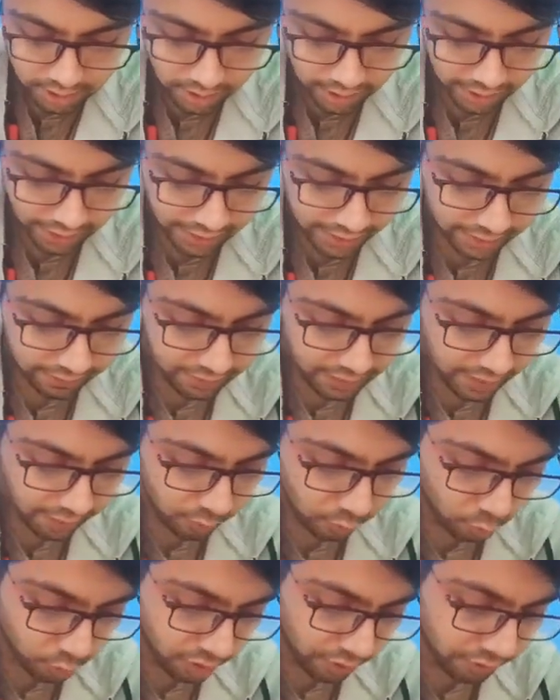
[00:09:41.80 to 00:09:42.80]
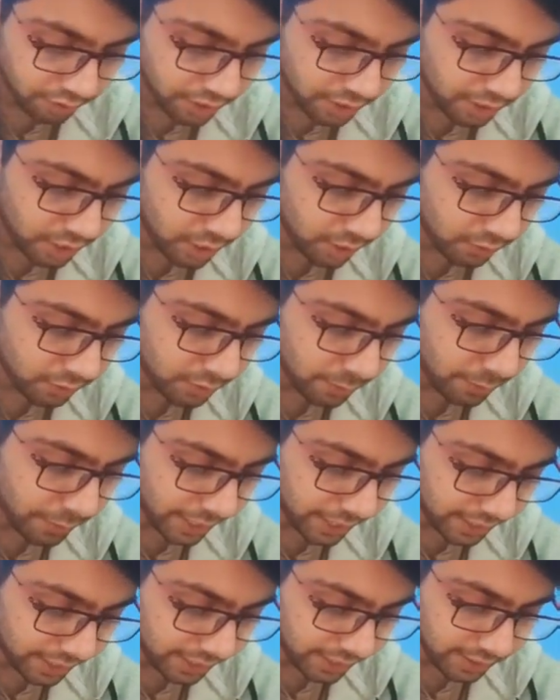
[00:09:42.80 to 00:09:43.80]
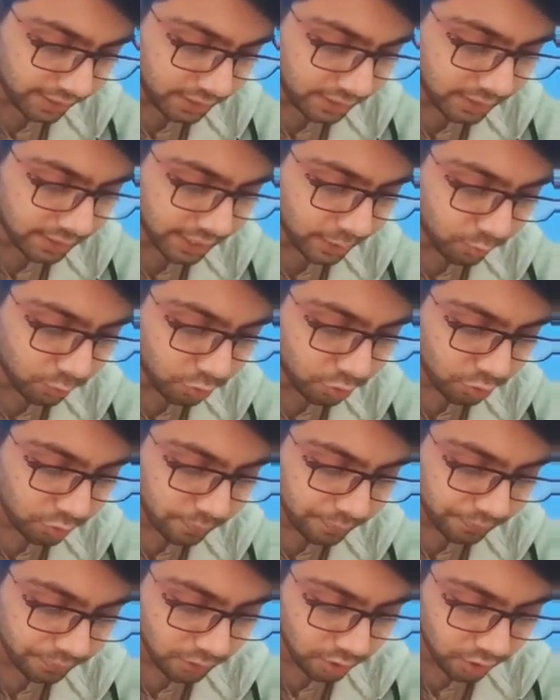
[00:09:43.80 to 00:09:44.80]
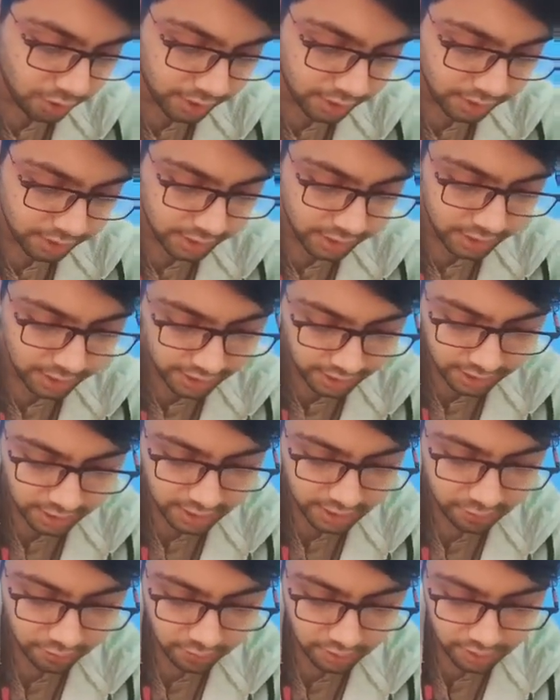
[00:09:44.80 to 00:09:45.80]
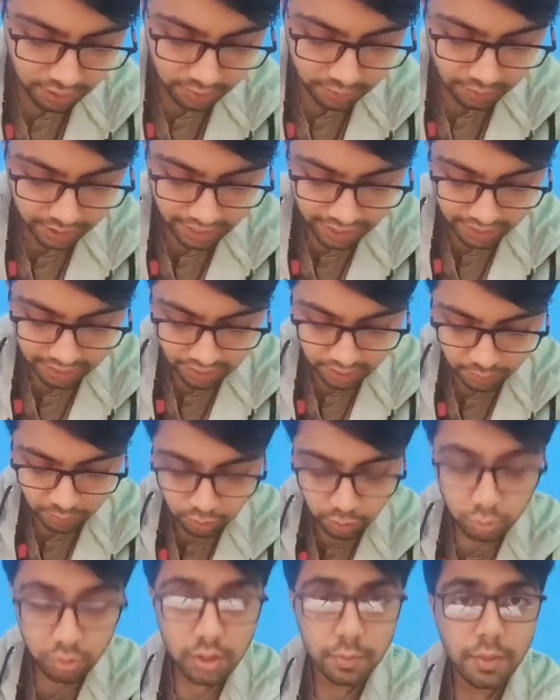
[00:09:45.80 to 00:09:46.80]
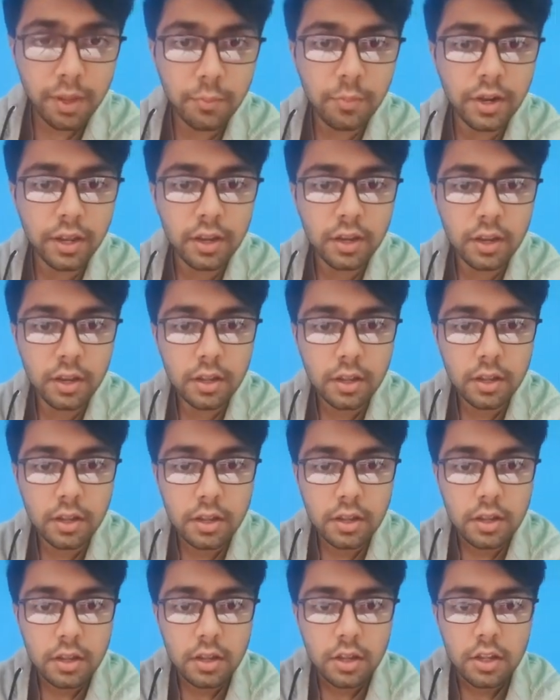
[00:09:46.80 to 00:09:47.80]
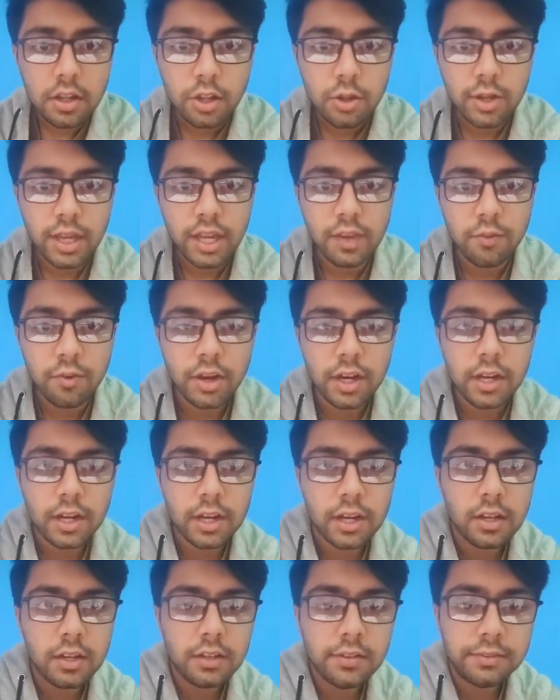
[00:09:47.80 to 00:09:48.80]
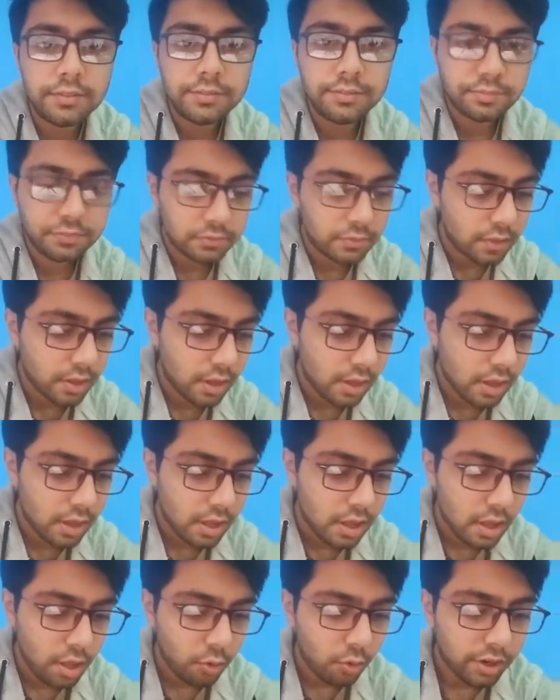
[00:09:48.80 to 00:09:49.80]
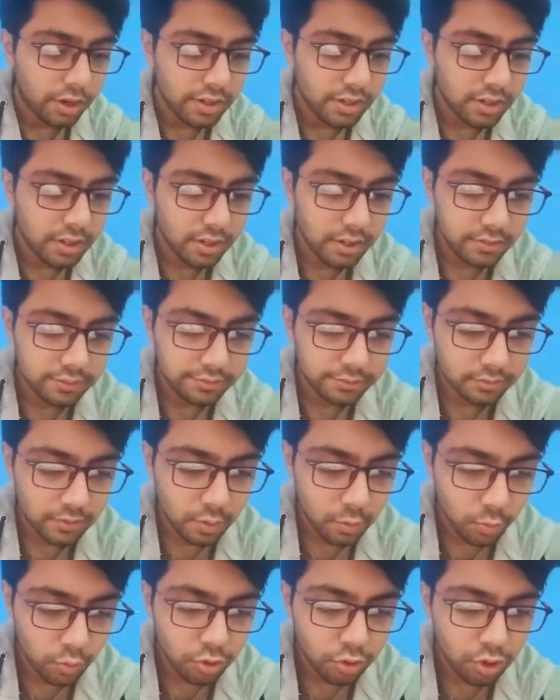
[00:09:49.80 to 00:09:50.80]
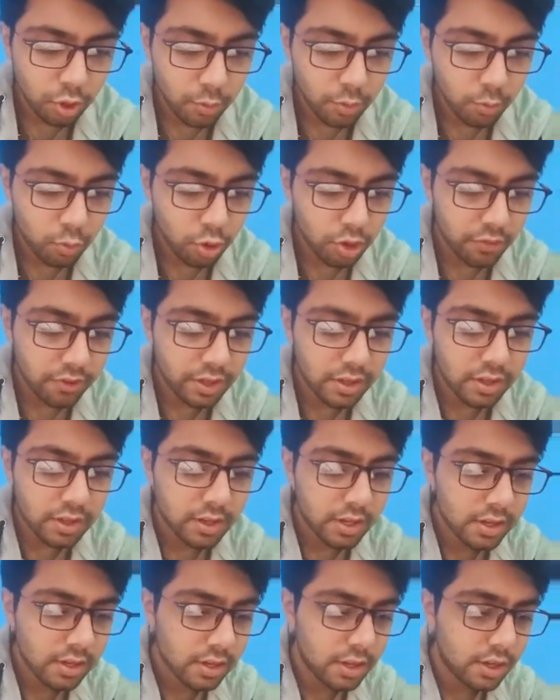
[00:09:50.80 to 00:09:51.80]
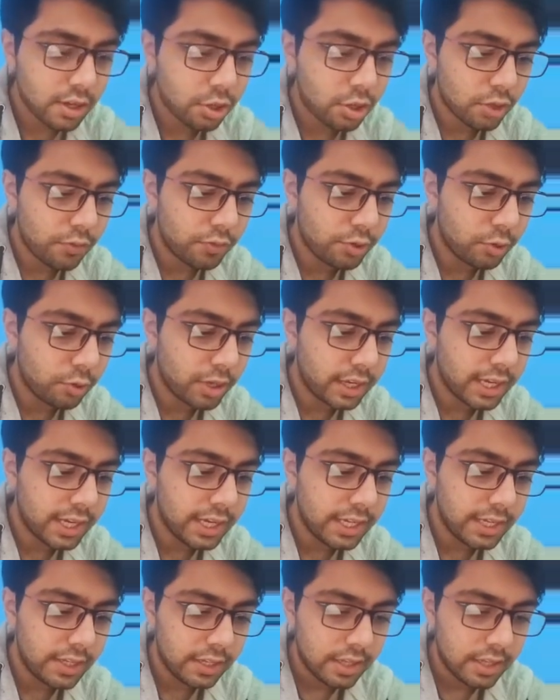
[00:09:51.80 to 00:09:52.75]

and we have low affinity of the bacterial ribosome, or it's a drug efflux mechanism through the membrane. So yeah, if you can tell what is the most common mode of resistance in case of UTI,